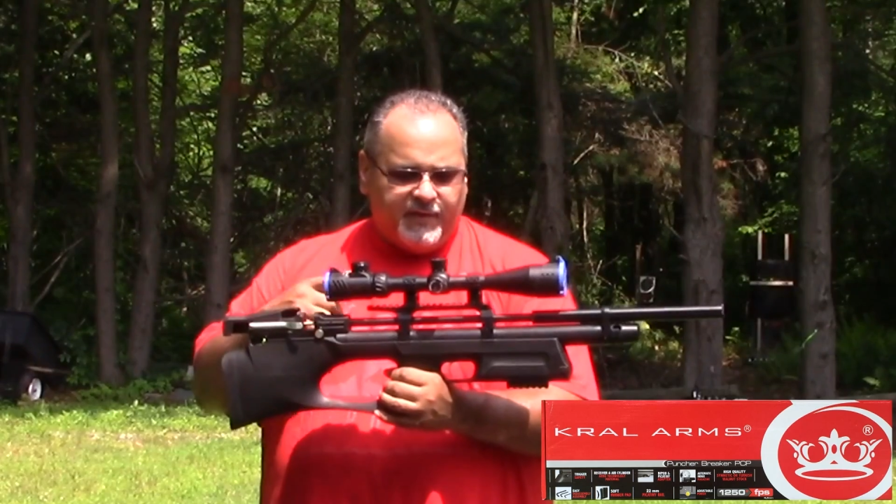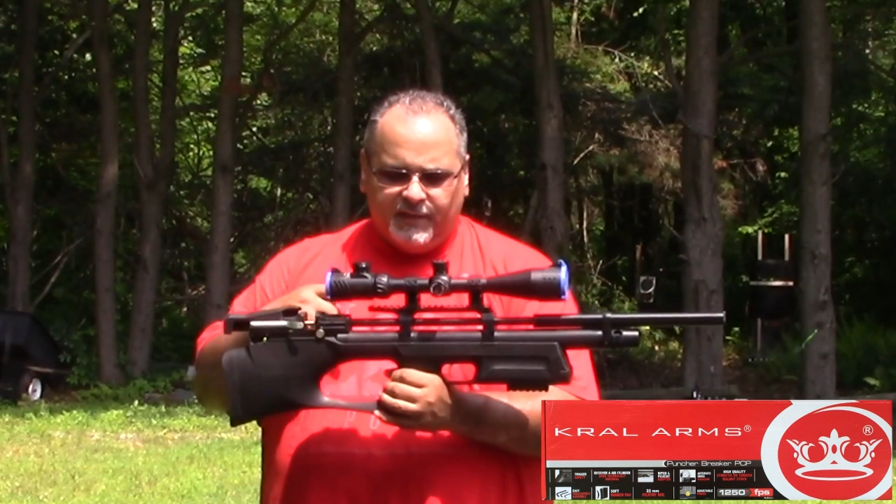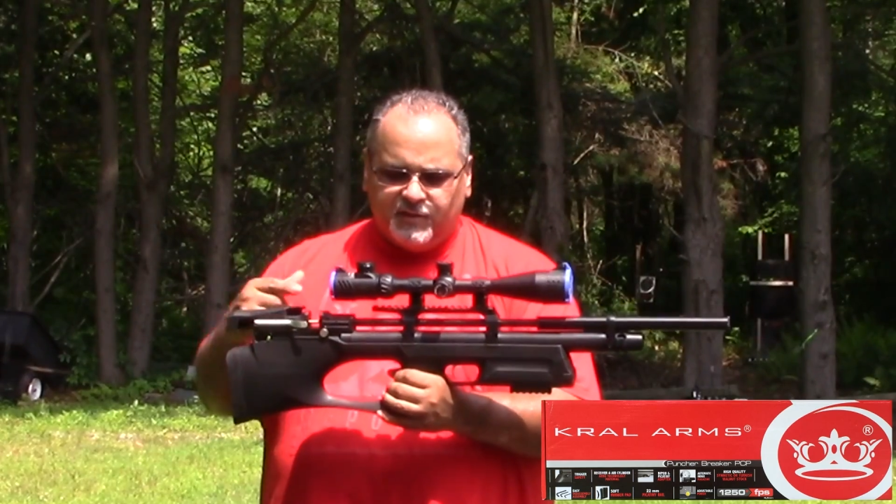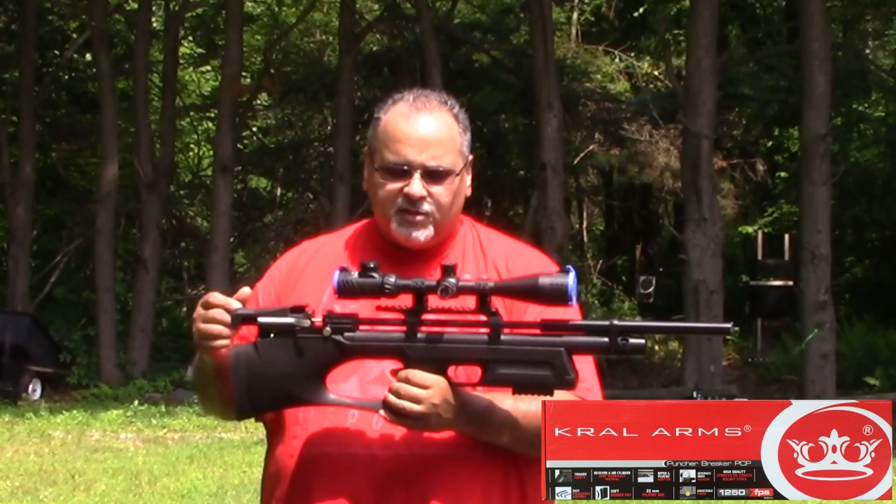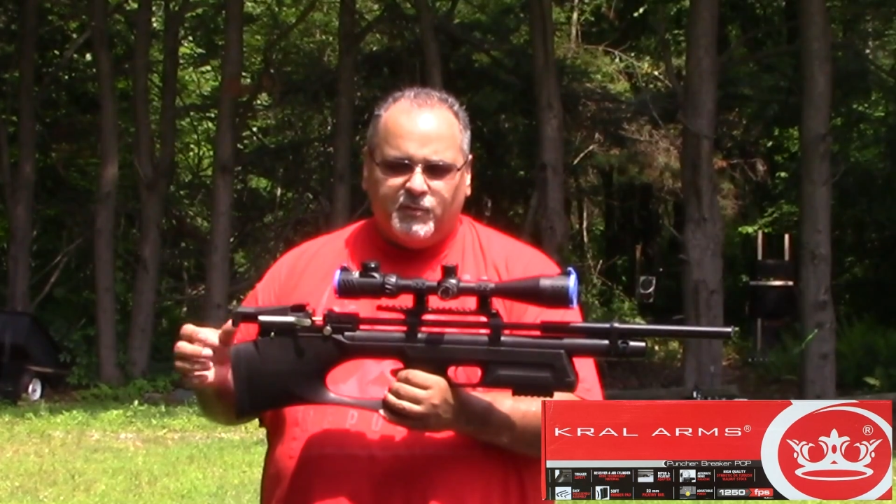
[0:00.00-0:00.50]

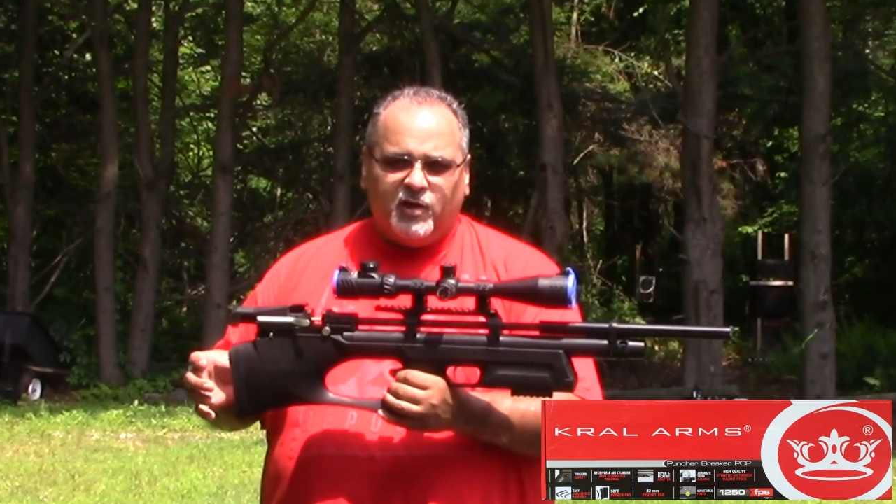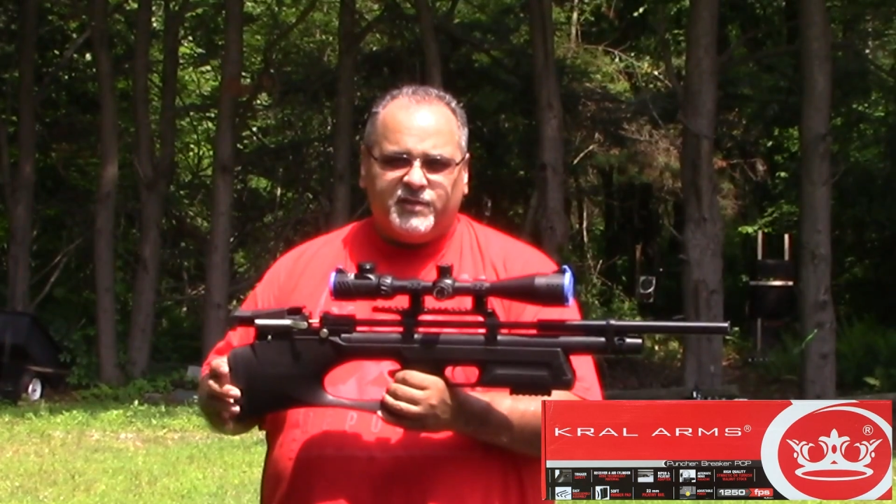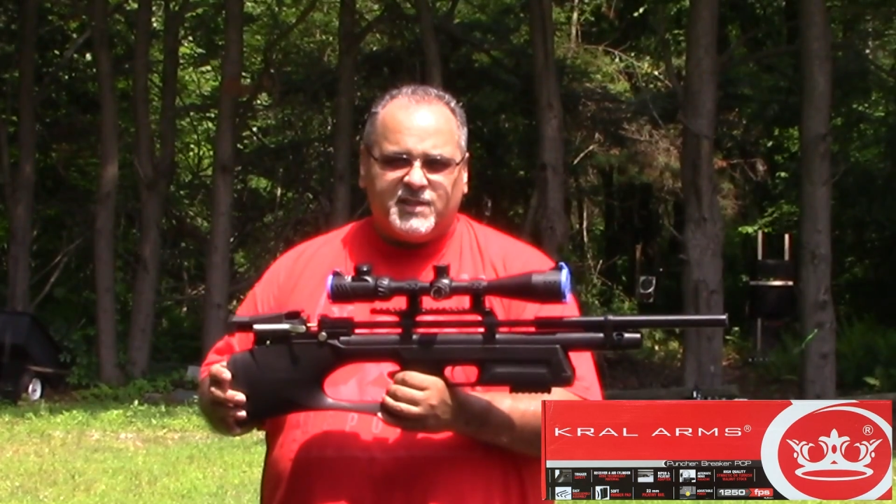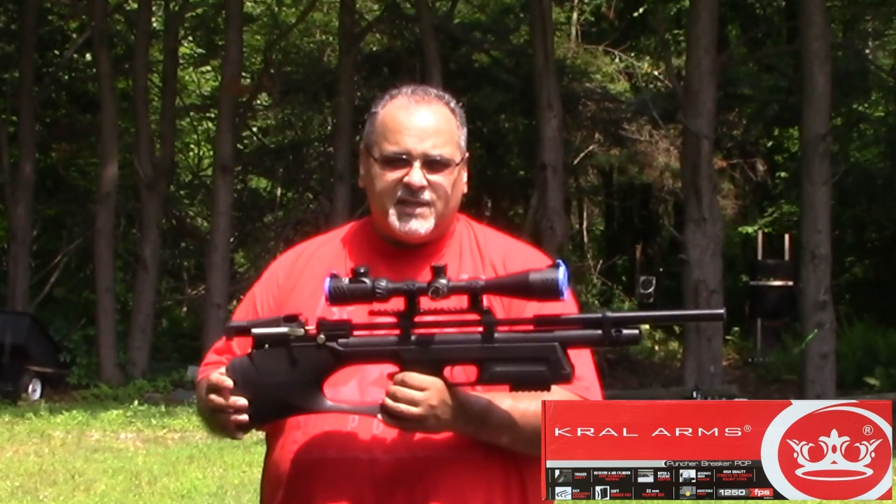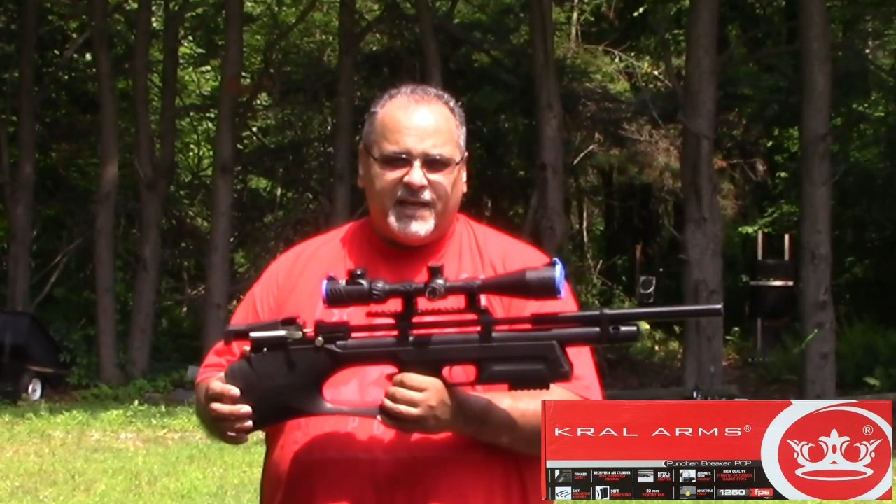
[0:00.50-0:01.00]
got the small
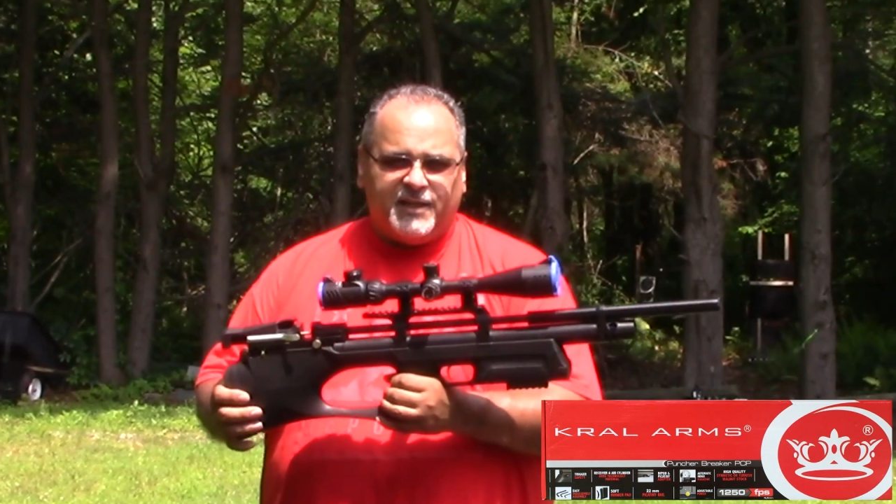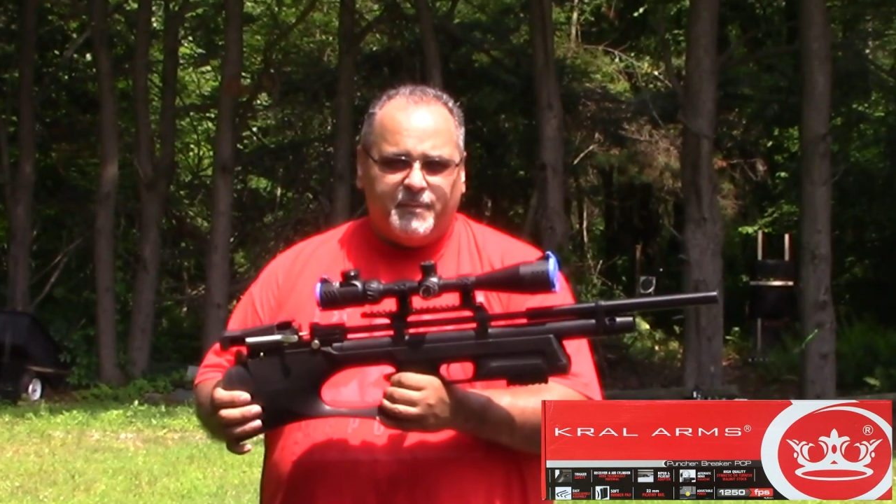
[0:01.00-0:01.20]
design.